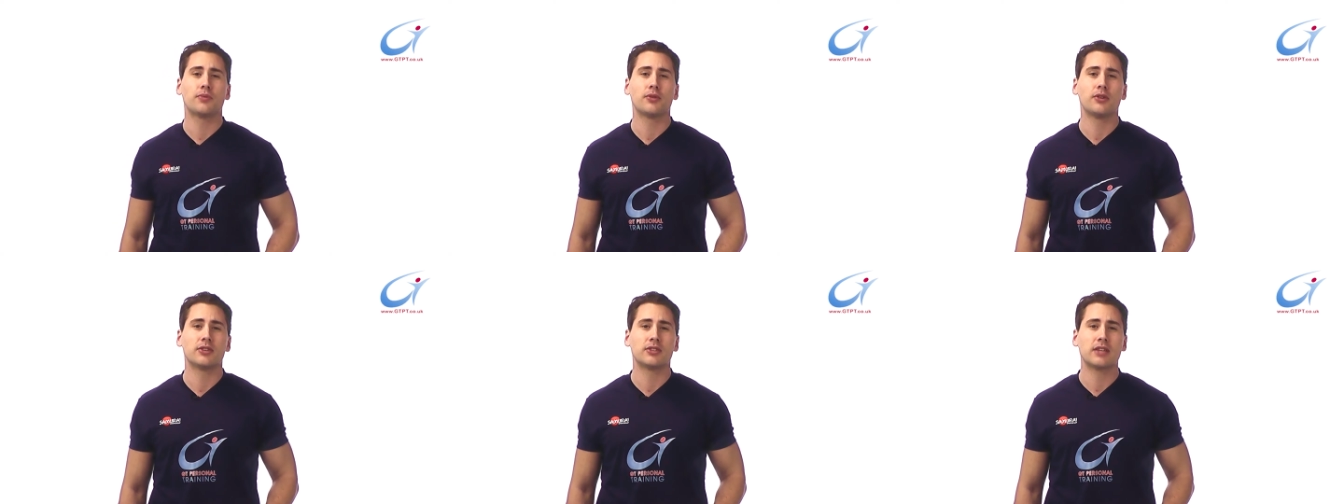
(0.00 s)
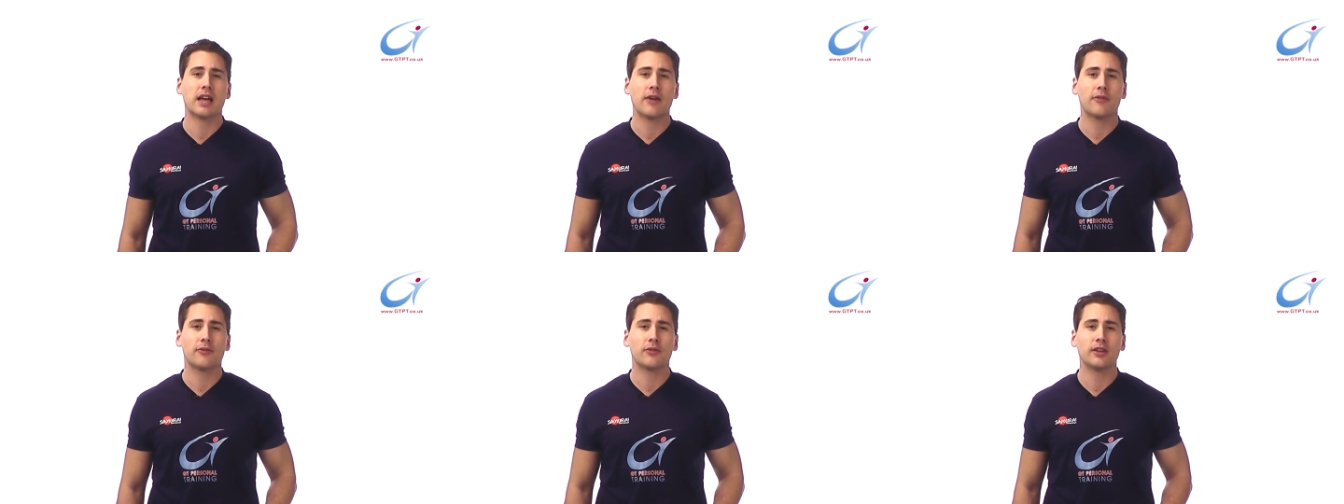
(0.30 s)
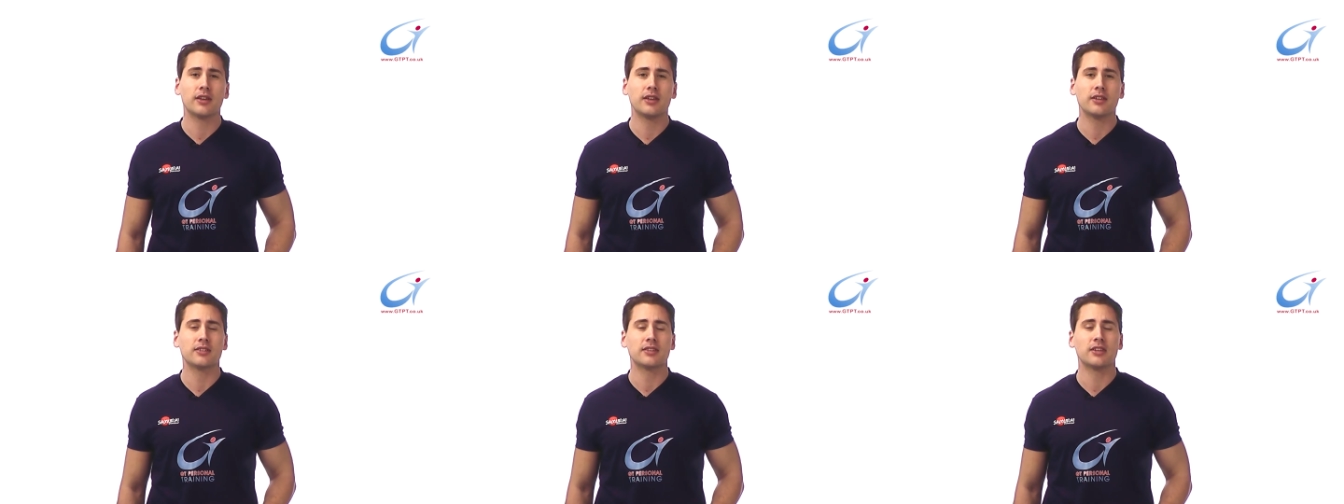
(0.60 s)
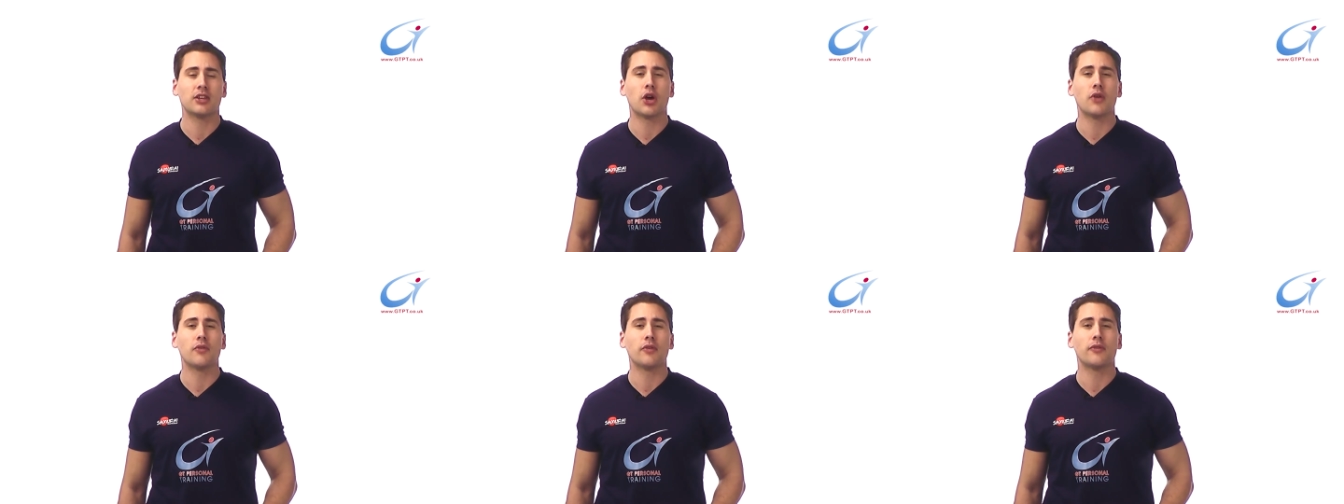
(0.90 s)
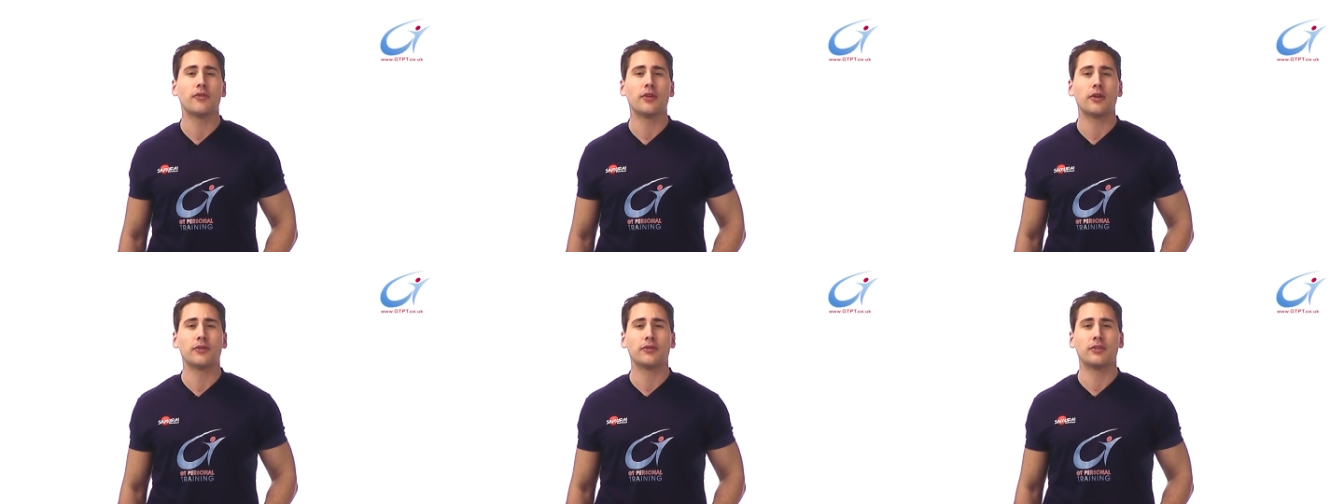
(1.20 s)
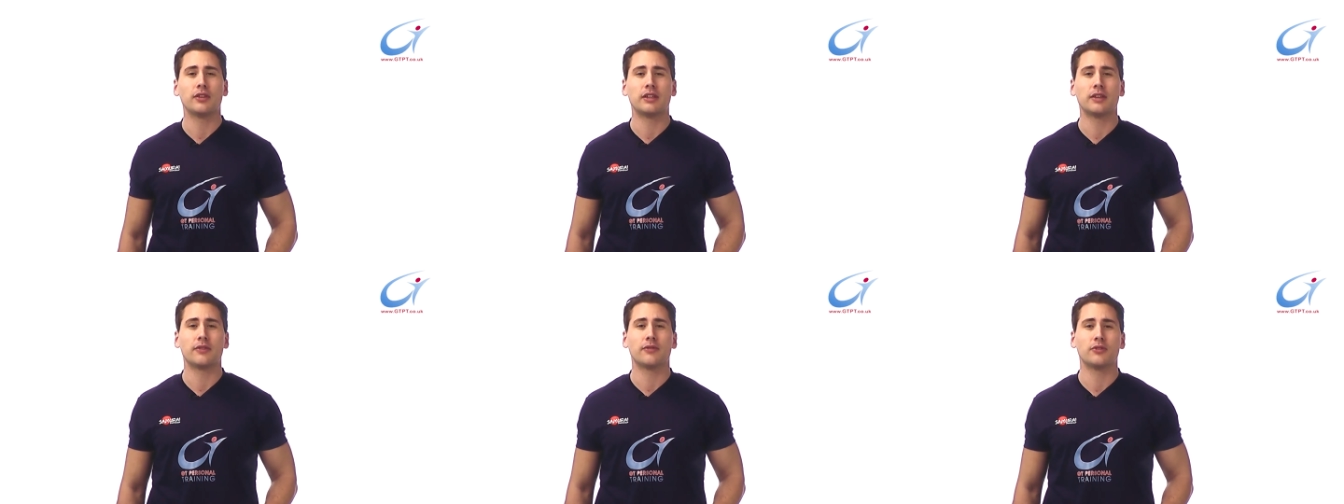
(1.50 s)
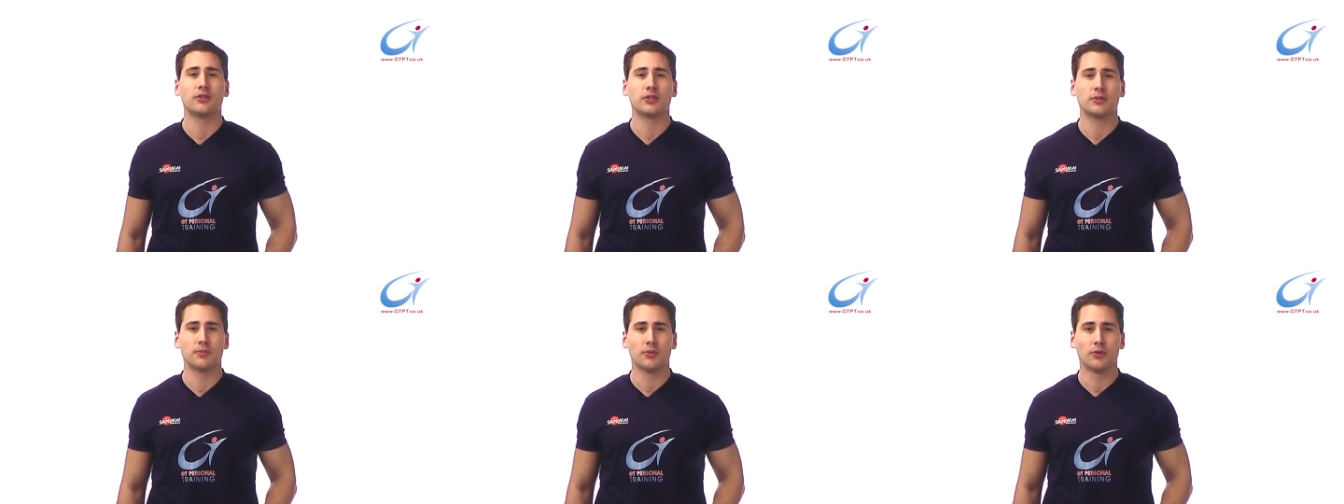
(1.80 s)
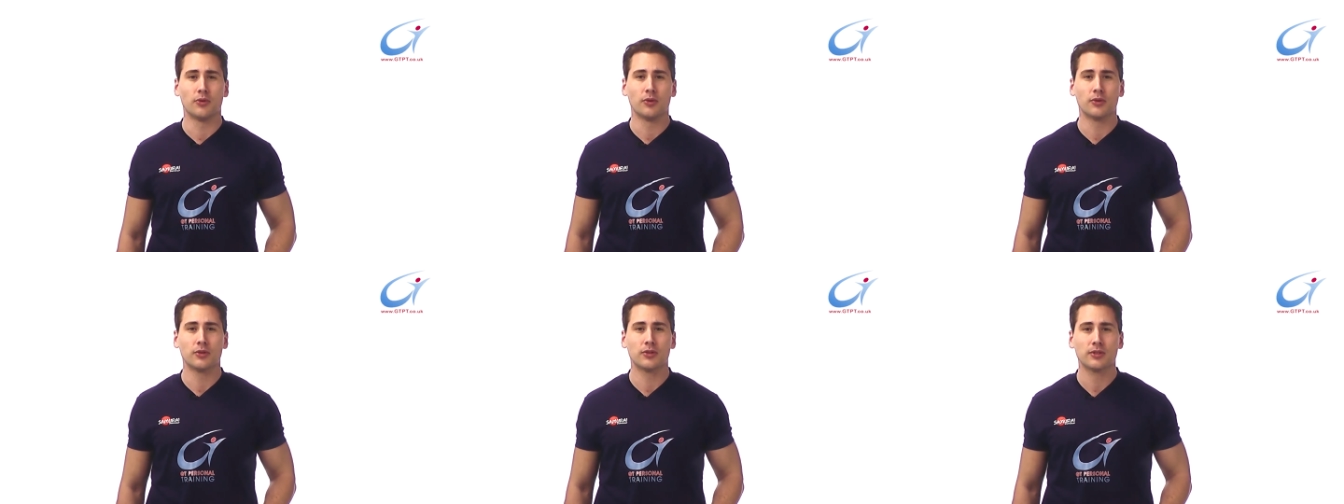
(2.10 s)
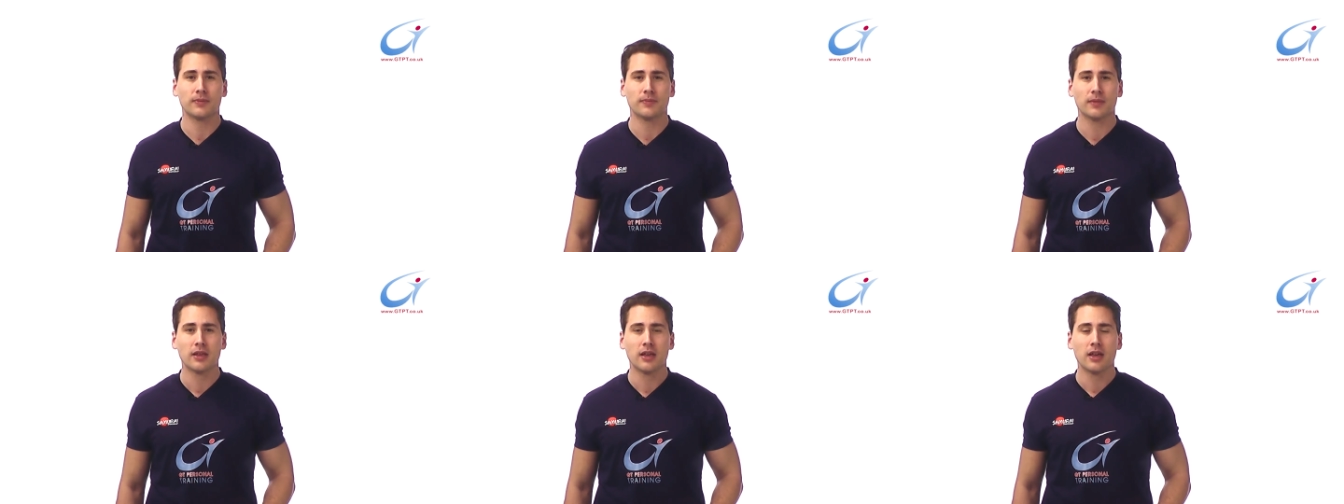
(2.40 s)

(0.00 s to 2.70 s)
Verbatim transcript: plus athletes in over 50 different sports.